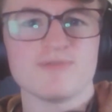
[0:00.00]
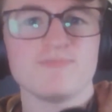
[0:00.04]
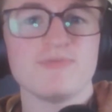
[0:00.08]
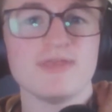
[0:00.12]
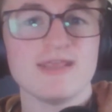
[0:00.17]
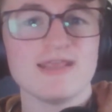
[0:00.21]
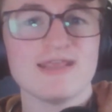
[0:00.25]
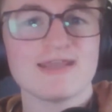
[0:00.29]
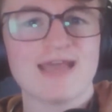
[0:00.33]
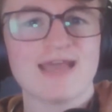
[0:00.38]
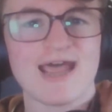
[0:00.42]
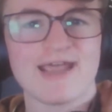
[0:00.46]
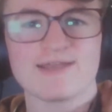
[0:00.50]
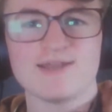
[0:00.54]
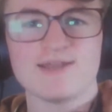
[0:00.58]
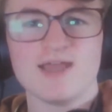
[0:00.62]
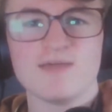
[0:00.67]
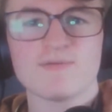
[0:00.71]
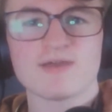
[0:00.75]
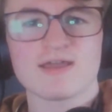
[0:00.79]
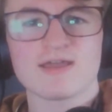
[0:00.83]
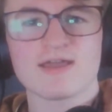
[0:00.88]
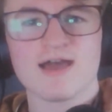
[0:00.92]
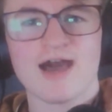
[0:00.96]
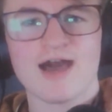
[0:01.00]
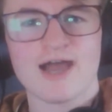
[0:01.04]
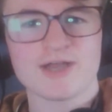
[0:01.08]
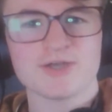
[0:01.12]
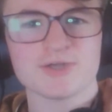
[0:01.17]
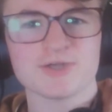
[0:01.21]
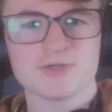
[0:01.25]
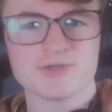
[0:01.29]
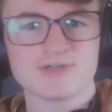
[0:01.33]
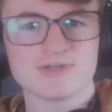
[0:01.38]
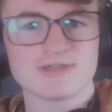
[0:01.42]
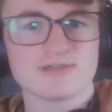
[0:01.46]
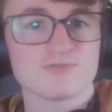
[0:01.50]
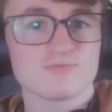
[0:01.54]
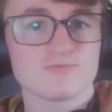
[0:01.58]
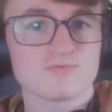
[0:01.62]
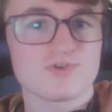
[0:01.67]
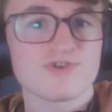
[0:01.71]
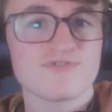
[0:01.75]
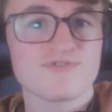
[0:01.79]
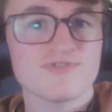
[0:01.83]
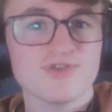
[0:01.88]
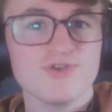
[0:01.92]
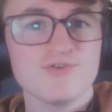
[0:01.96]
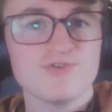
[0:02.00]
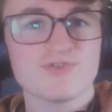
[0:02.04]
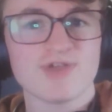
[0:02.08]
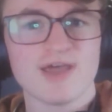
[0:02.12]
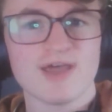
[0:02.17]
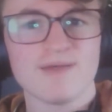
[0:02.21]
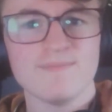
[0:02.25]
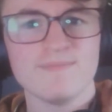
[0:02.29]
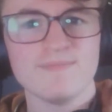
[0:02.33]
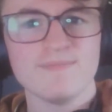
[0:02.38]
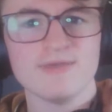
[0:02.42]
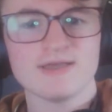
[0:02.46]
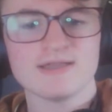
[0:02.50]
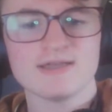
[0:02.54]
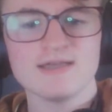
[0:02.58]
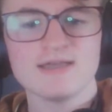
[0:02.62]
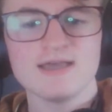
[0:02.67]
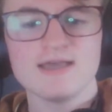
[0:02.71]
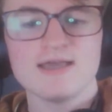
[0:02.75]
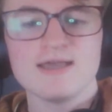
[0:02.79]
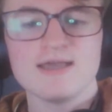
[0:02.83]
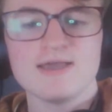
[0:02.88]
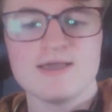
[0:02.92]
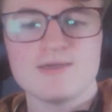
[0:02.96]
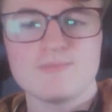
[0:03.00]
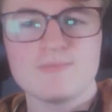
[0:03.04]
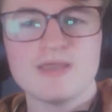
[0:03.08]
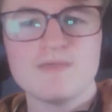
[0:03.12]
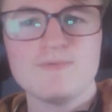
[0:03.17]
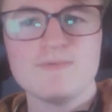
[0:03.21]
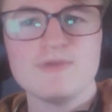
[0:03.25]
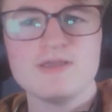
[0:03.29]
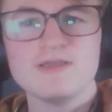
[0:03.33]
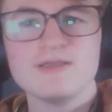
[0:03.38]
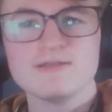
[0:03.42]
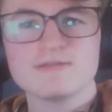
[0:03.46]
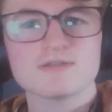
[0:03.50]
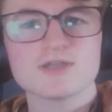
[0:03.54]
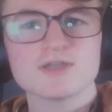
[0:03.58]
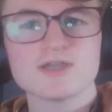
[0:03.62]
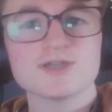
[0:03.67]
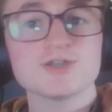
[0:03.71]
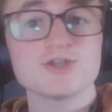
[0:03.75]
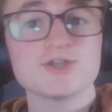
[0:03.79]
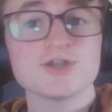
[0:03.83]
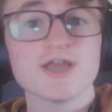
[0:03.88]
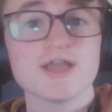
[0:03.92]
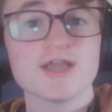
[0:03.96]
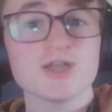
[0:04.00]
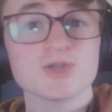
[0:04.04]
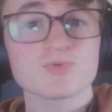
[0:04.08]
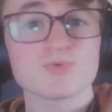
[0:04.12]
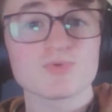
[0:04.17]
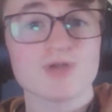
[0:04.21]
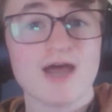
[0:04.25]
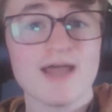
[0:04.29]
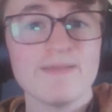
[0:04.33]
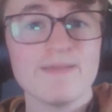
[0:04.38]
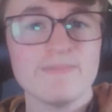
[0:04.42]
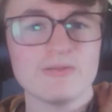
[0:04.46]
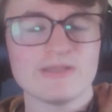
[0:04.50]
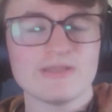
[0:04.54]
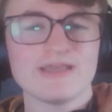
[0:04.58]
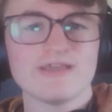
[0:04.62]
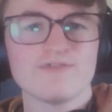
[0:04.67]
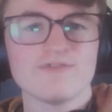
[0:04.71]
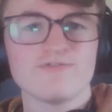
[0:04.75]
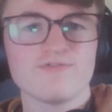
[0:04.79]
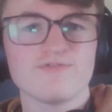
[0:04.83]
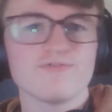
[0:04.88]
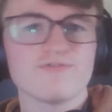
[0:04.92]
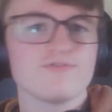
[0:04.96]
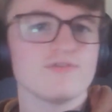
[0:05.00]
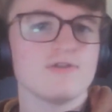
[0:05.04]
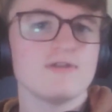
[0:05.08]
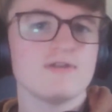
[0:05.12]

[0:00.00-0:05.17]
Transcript: Being an academic, I should review them and maybe change what I believe.